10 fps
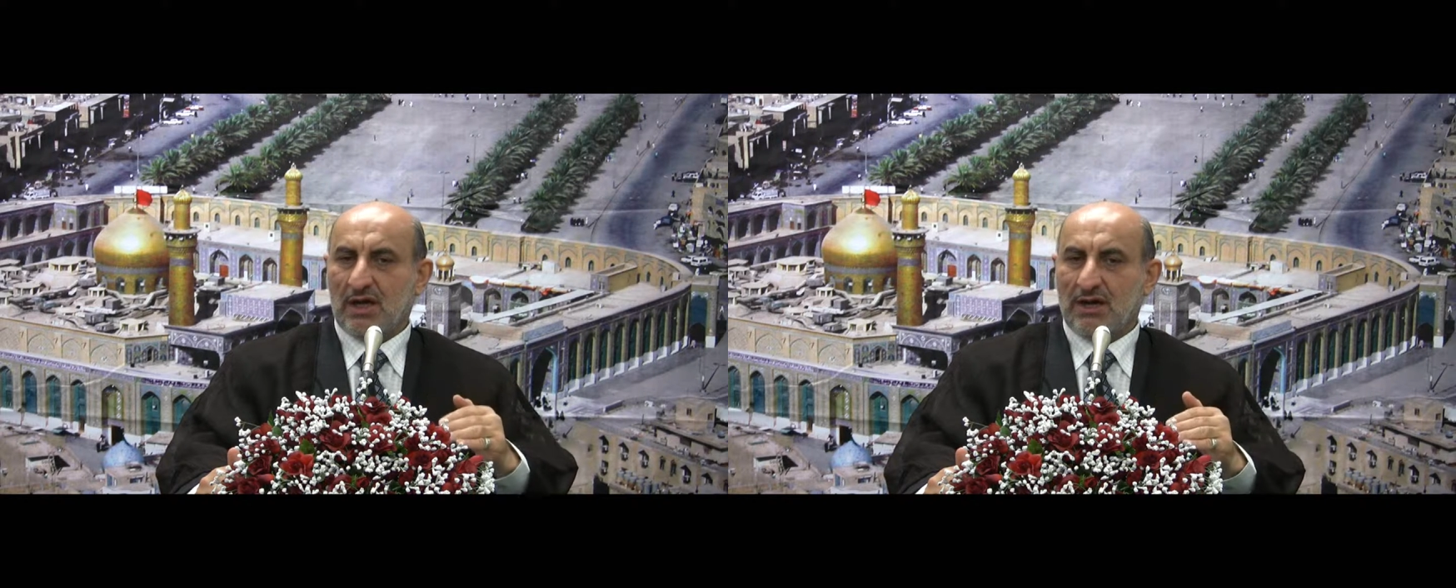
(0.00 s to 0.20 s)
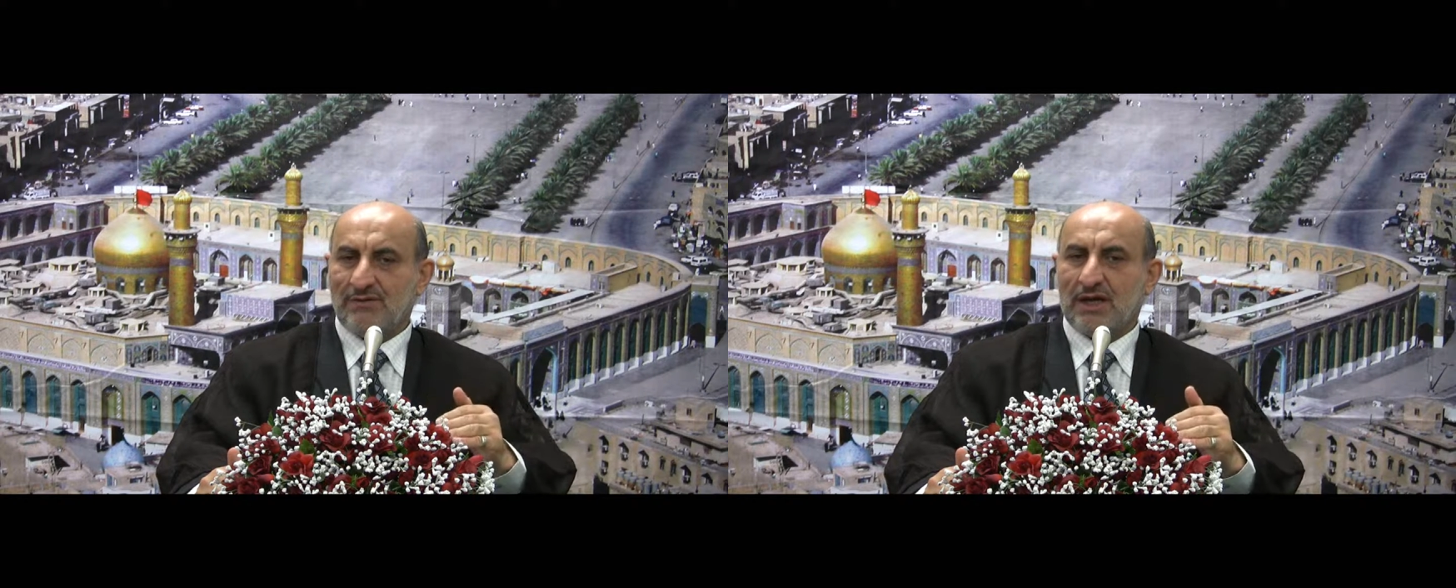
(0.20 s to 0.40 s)

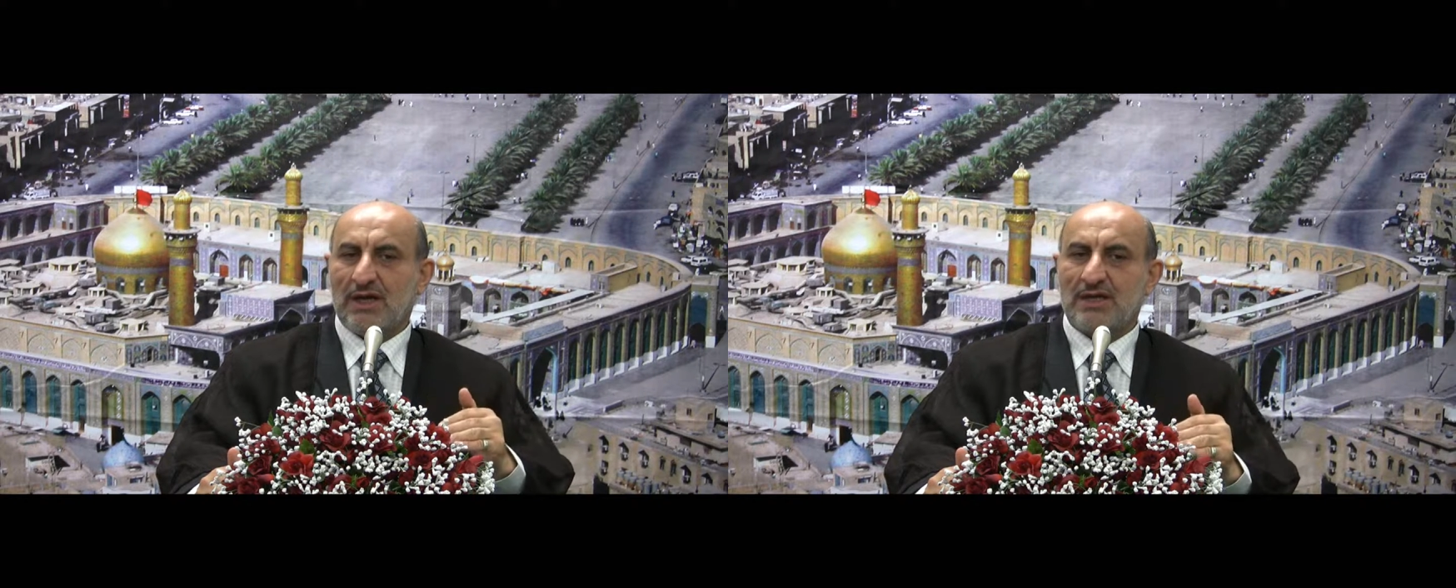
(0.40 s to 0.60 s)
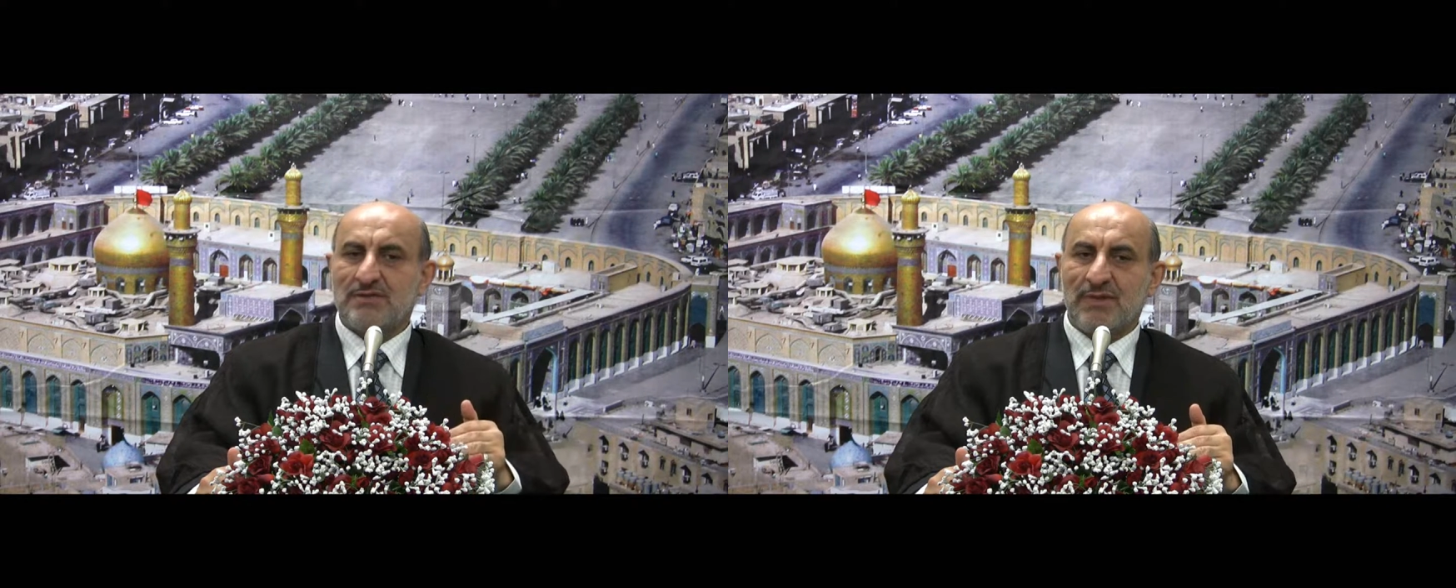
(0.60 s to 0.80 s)

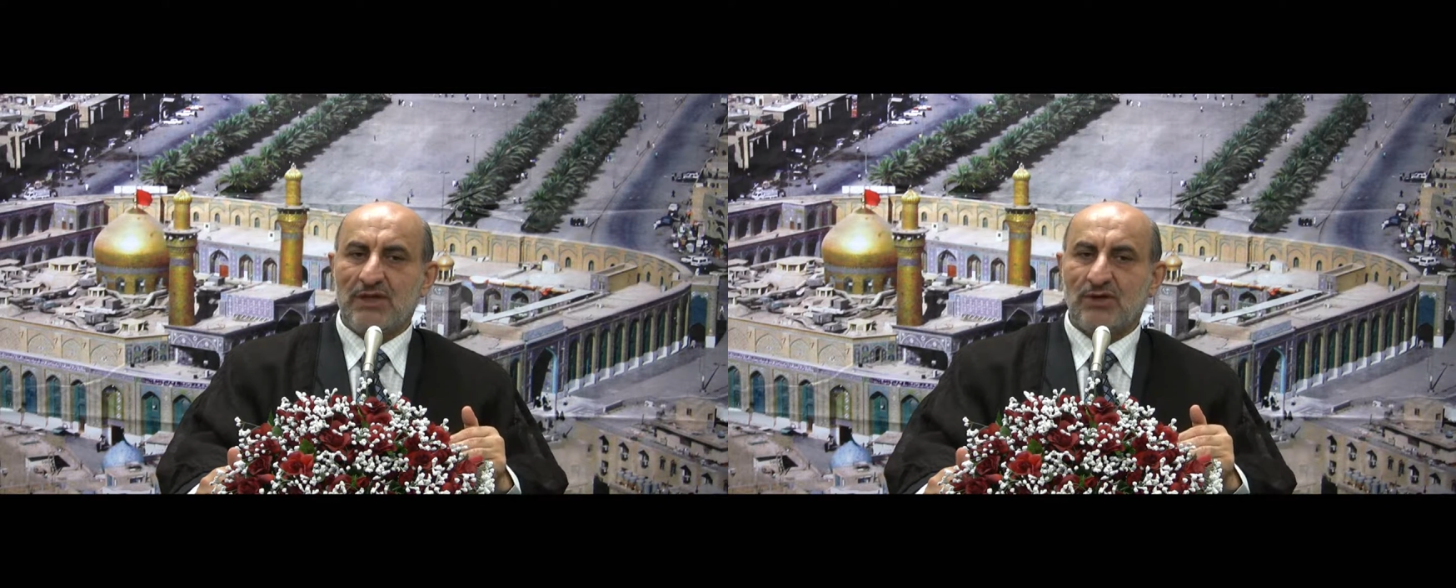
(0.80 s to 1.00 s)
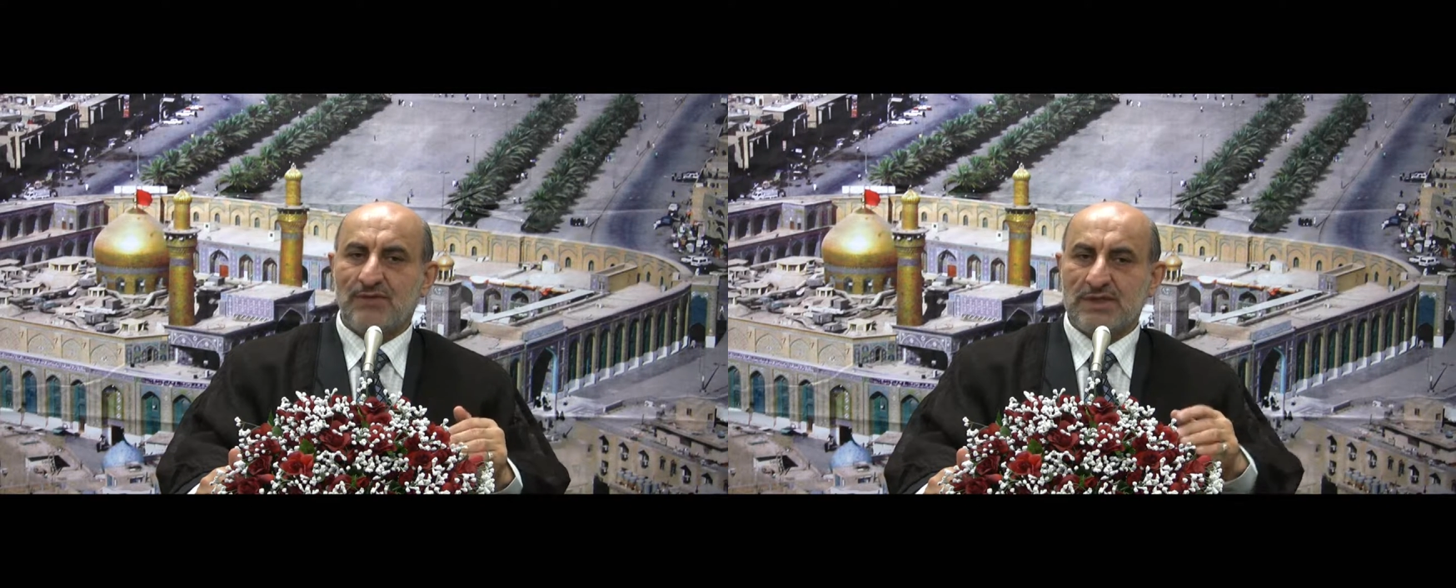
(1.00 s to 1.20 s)
cover is
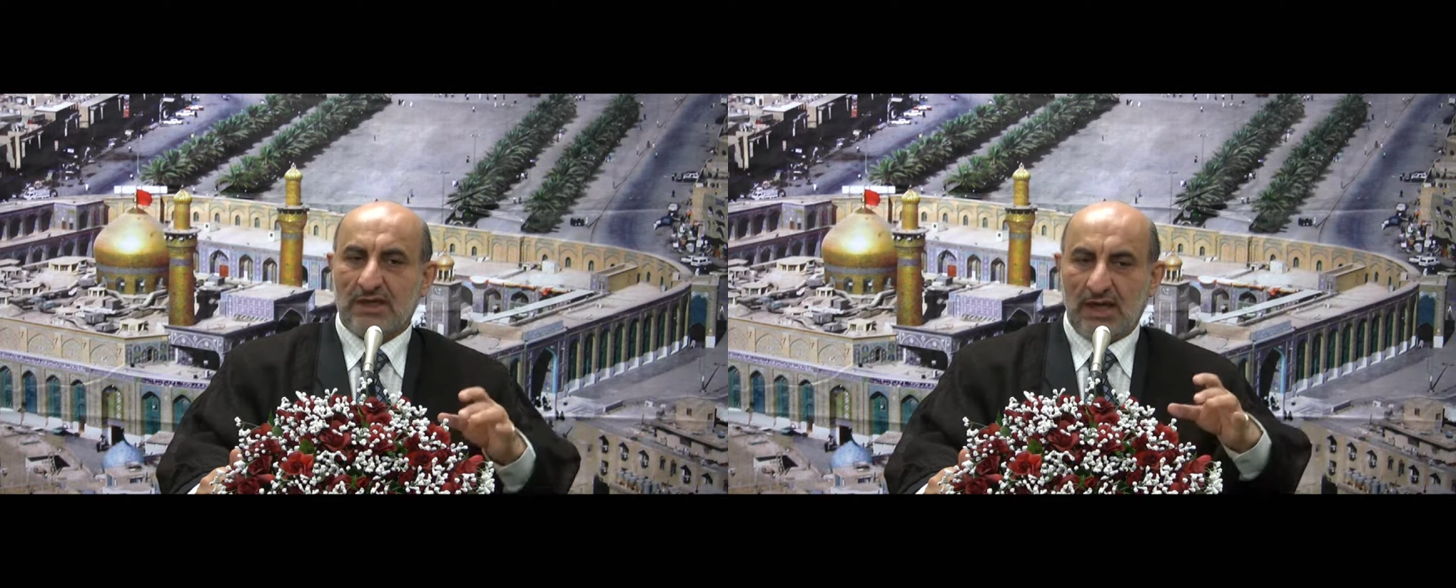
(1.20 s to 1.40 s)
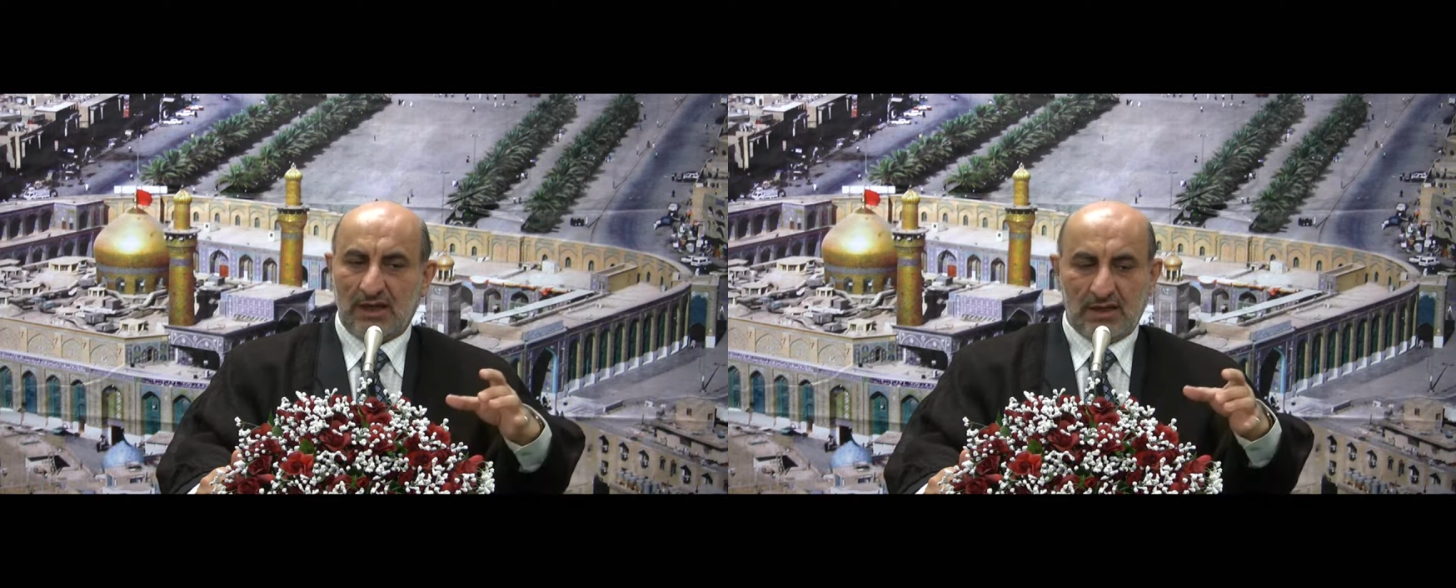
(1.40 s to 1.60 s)
made of
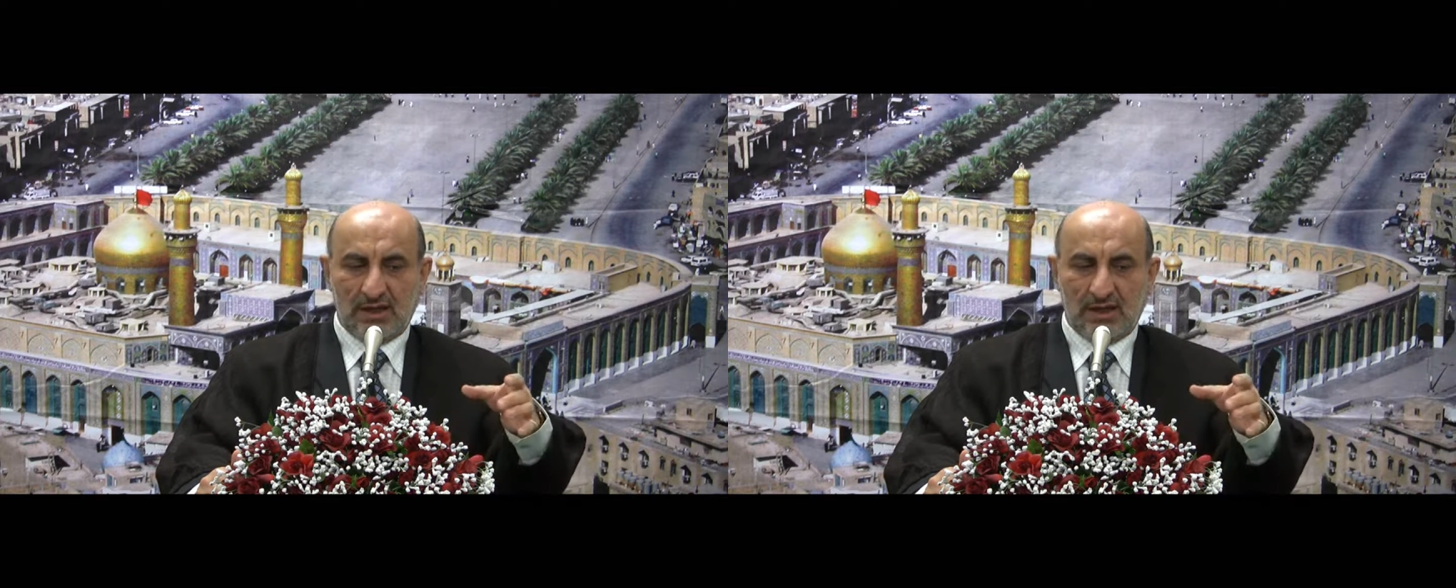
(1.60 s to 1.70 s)
skin,